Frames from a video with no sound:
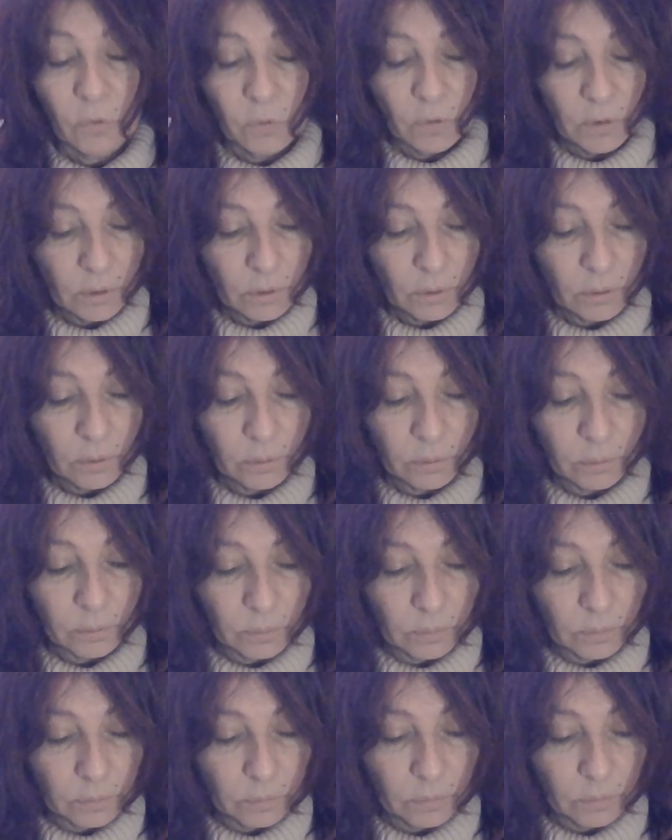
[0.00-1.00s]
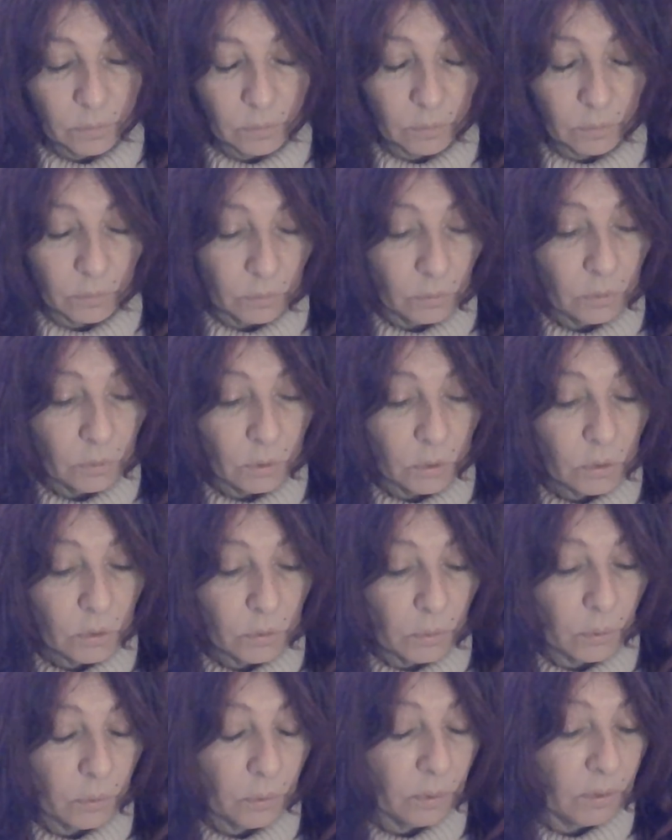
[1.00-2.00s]
feel
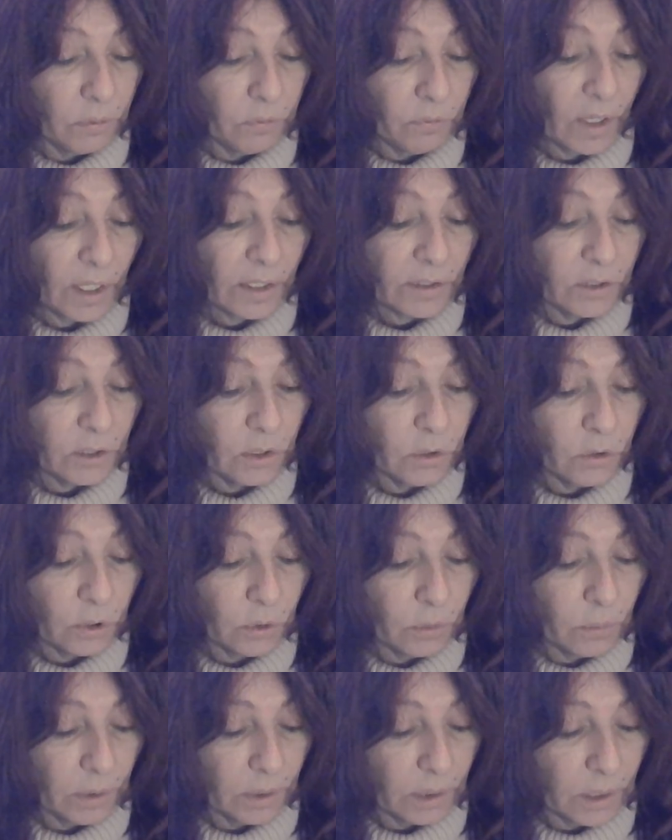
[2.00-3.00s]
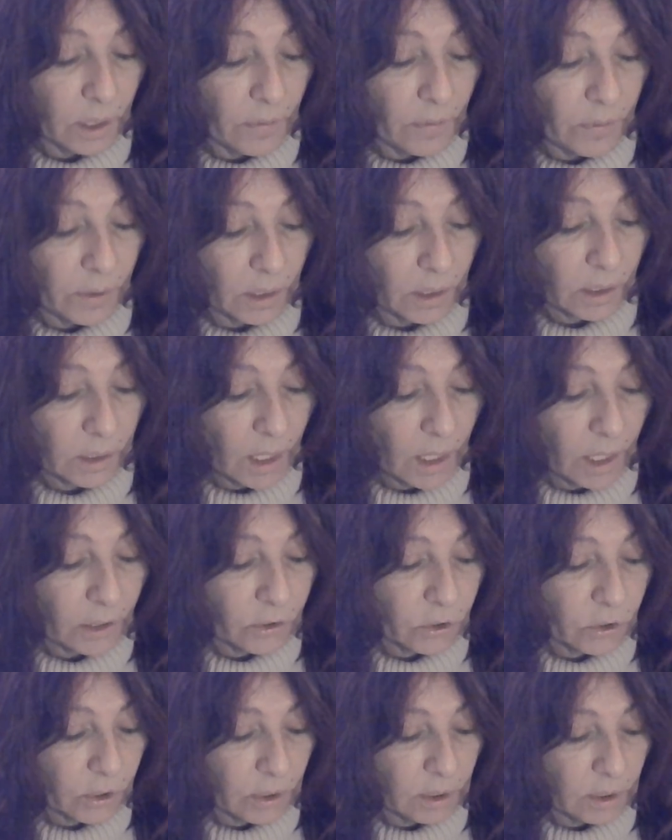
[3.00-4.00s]
you were invested to work on the
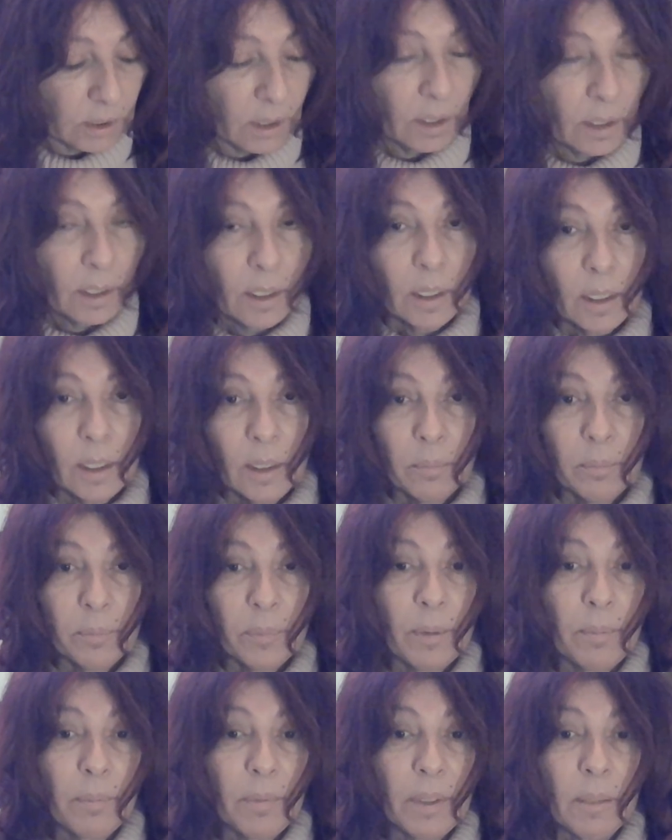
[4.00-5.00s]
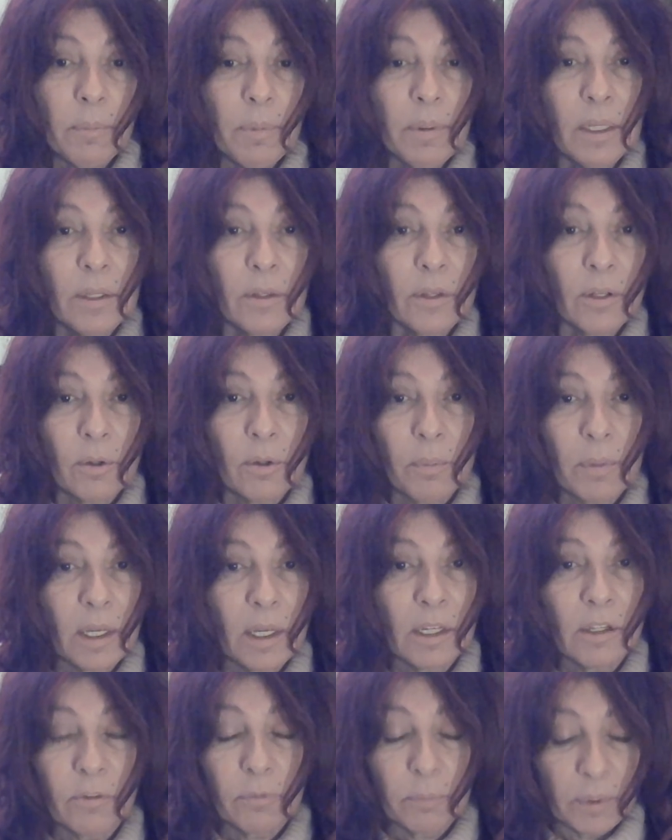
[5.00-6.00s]
connection, but maybe there
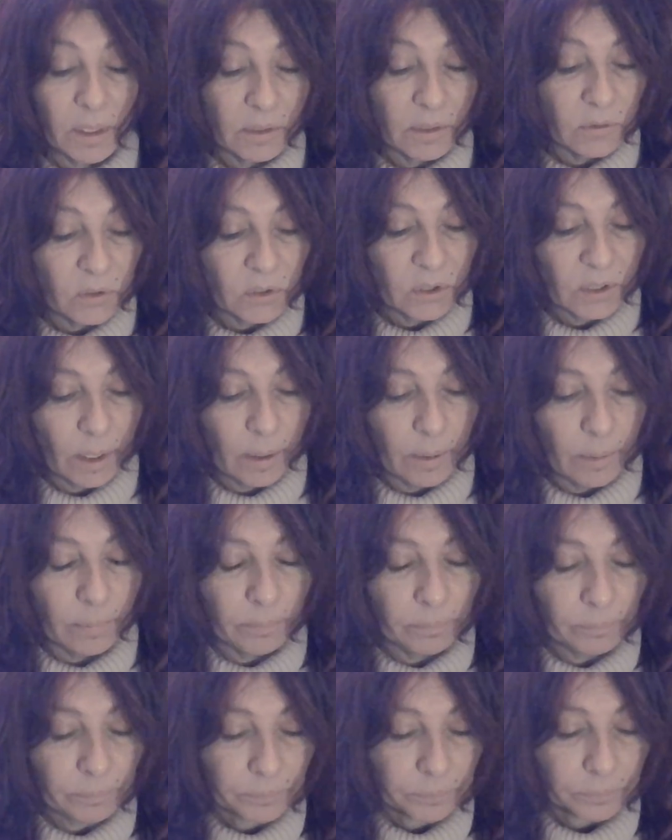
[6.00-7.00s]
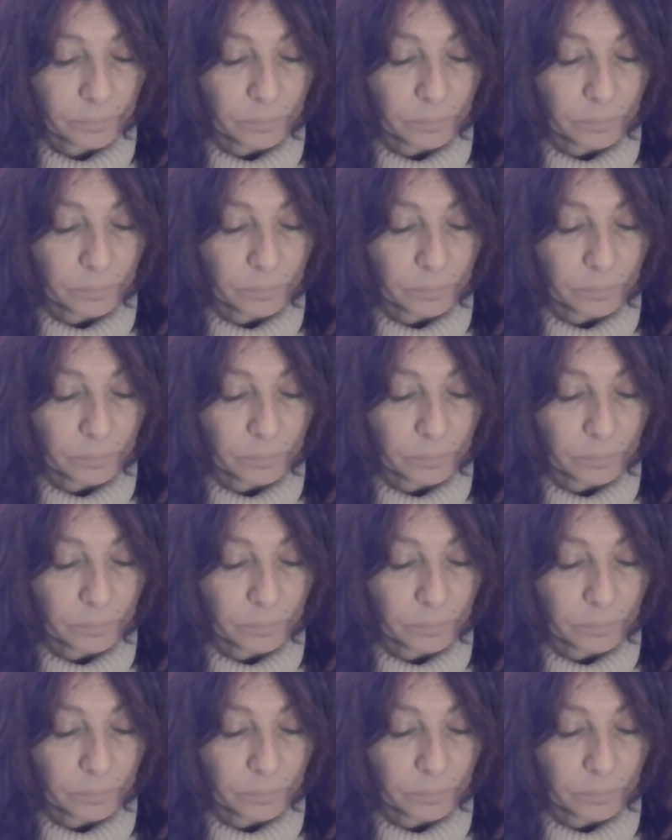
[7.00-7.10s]
may have been some